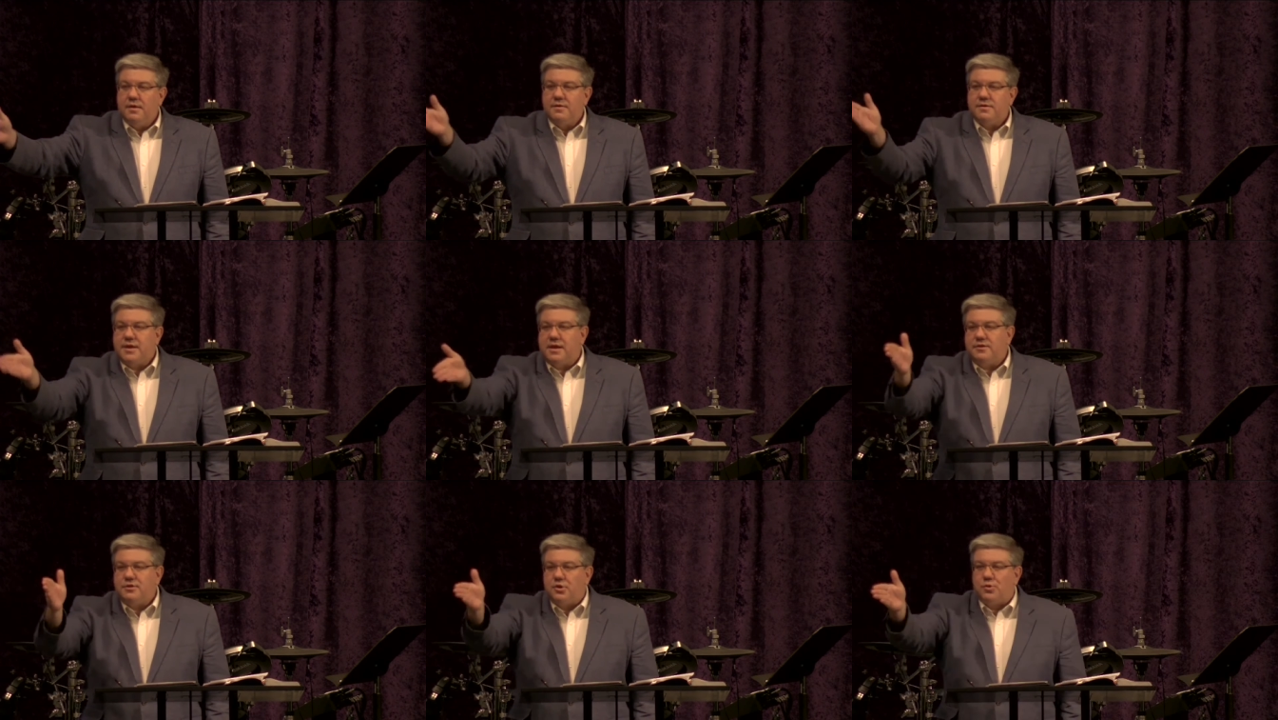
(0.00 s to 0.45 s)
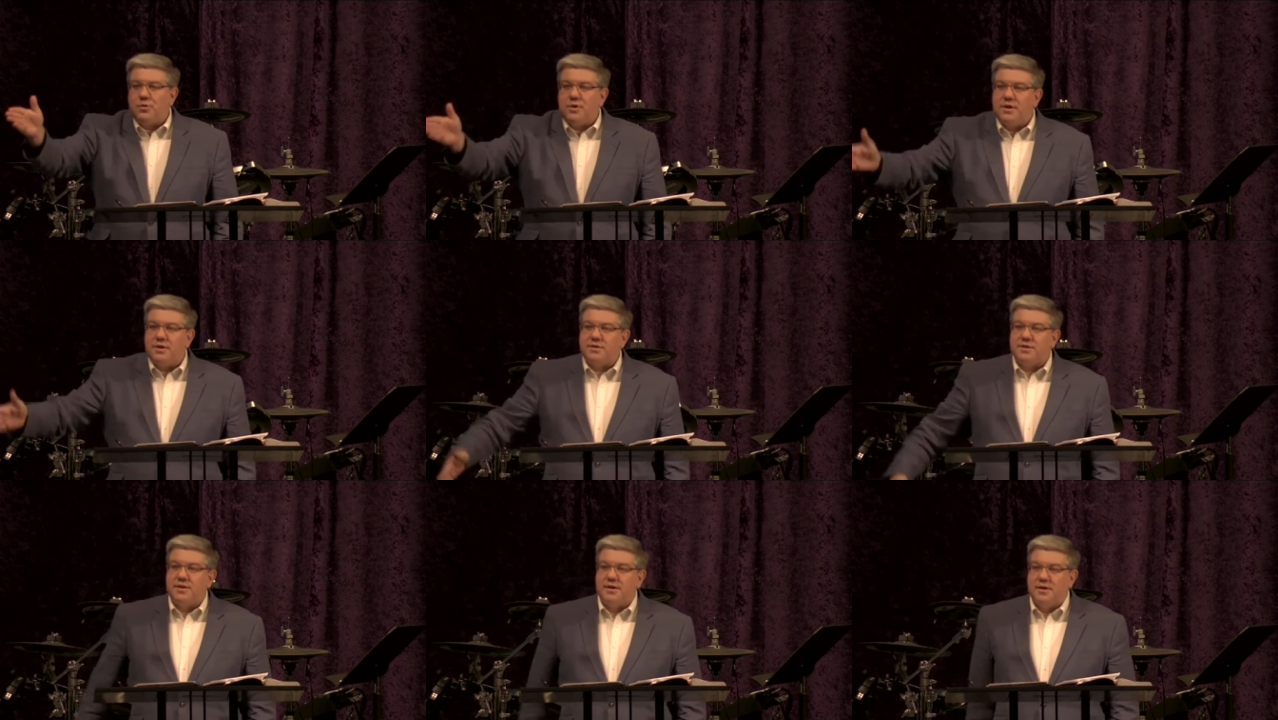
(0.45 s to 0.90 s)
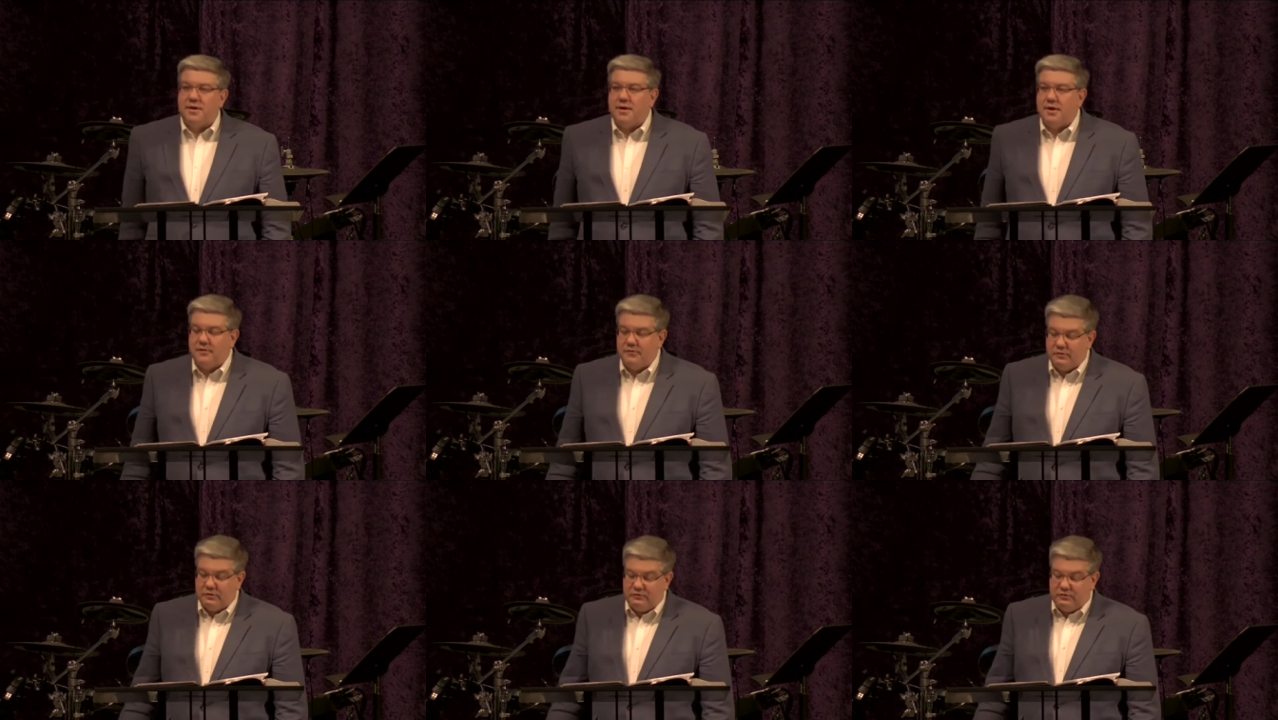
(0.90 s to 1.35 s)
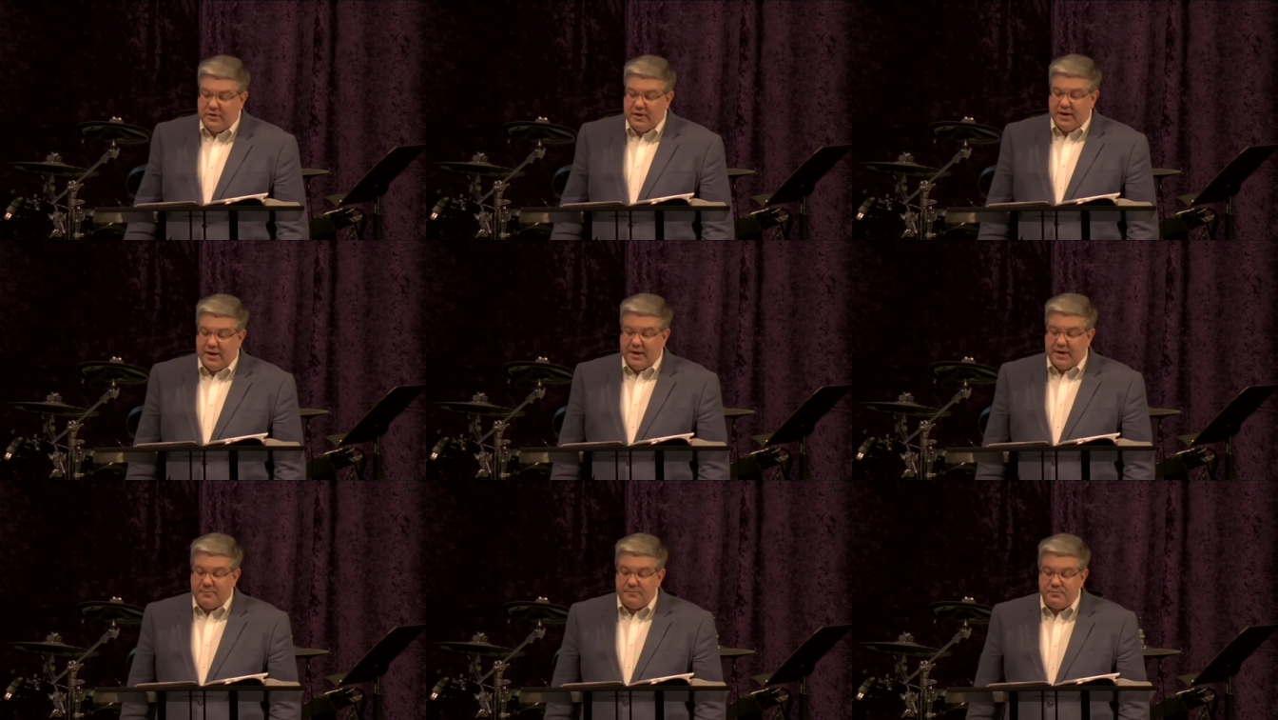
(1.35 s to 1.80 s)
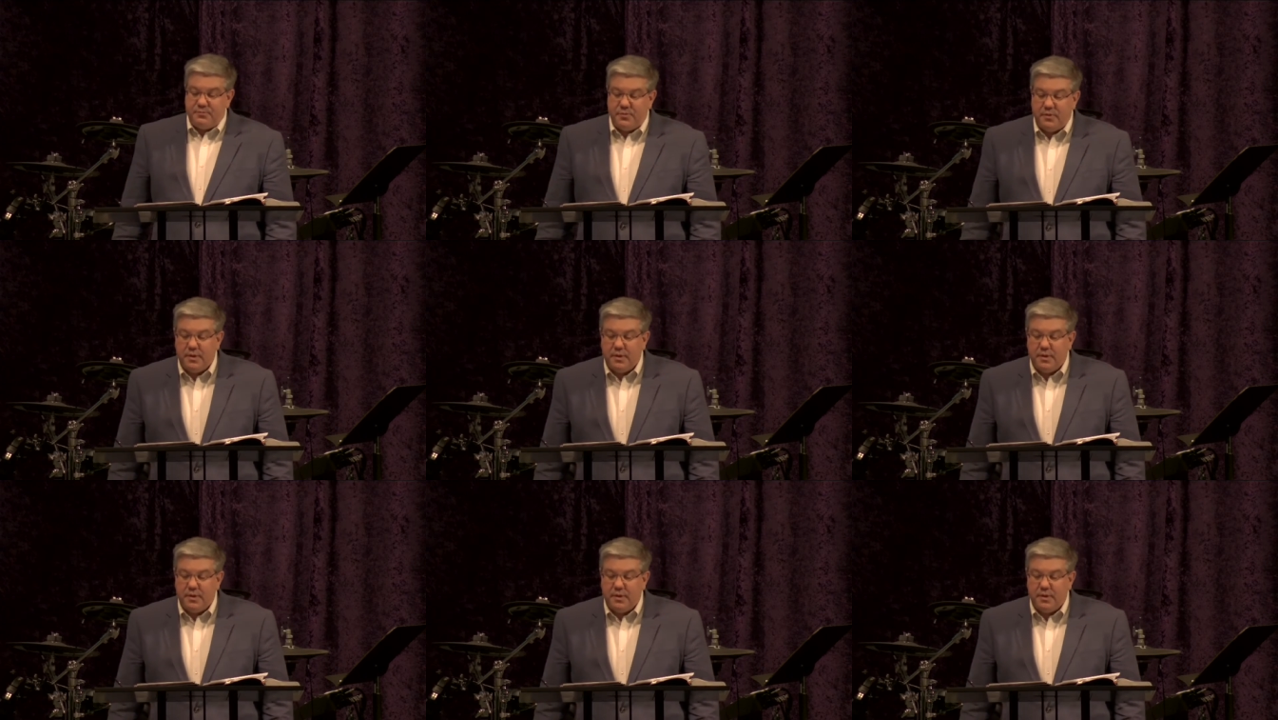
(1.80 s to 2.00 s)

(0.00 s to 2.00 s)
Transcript: St. Teresa of Avila, if